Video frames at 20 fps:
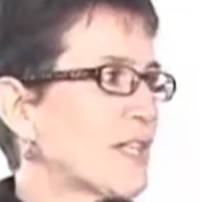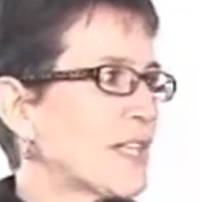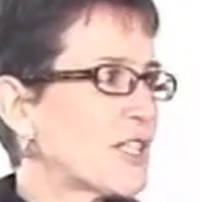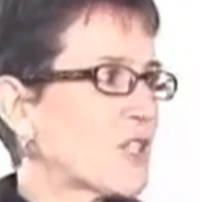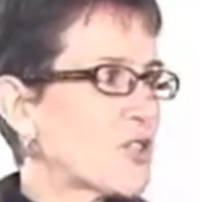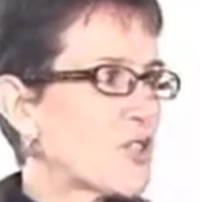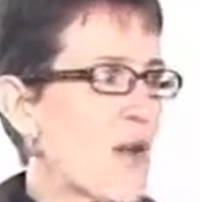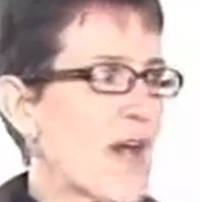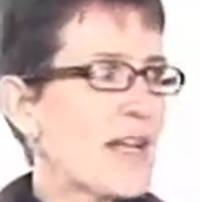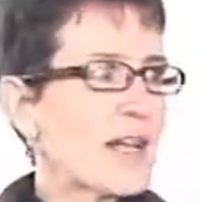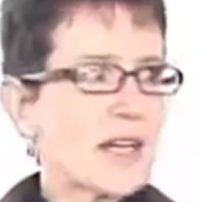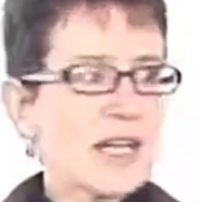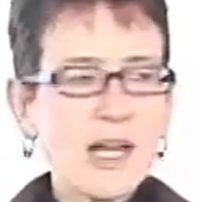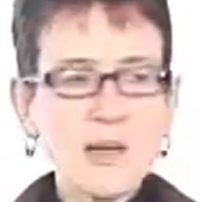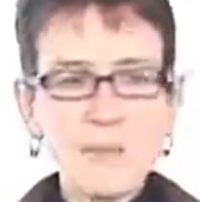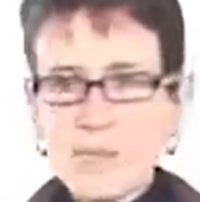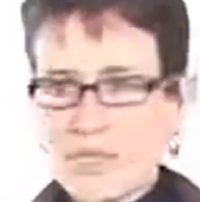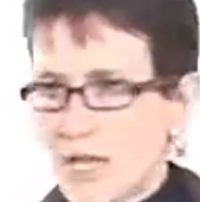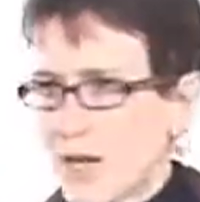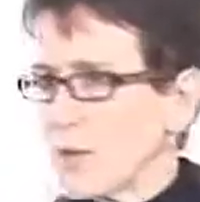Xstrata
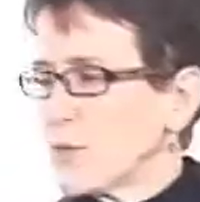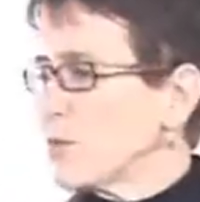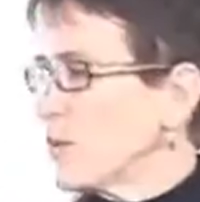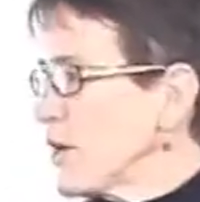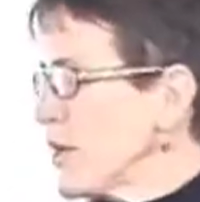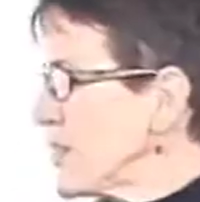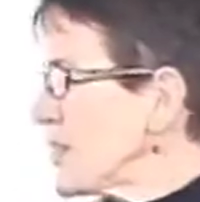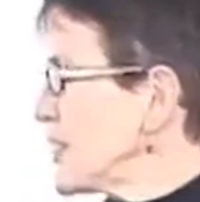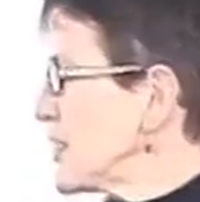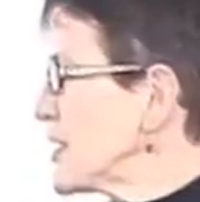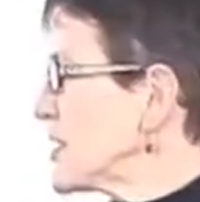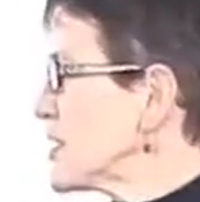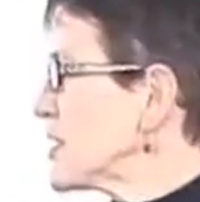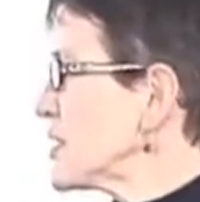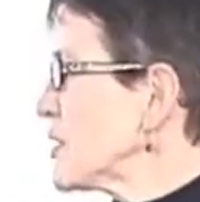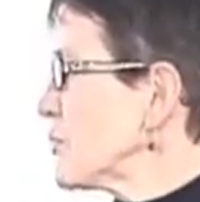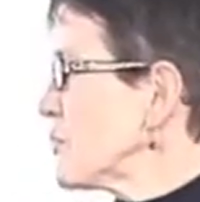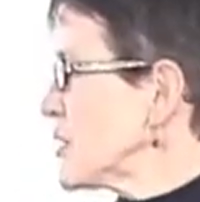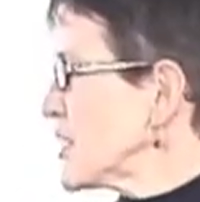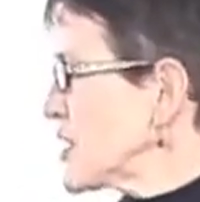comes out with
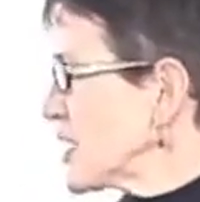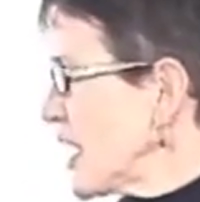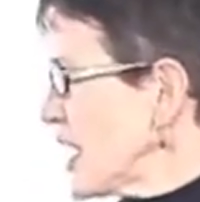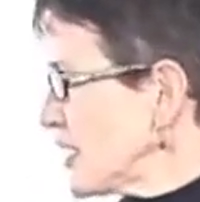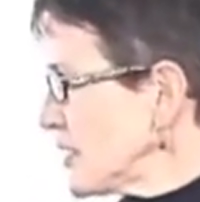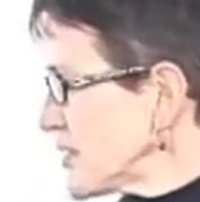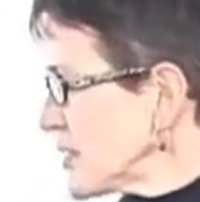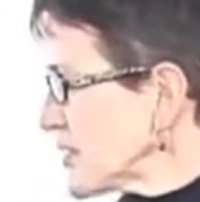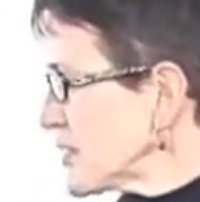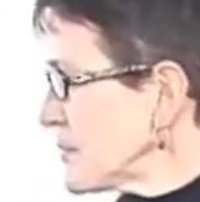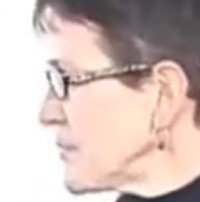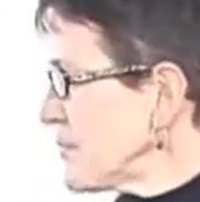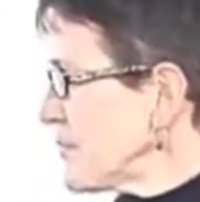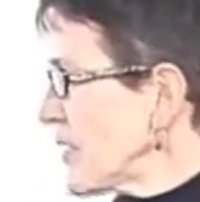its results.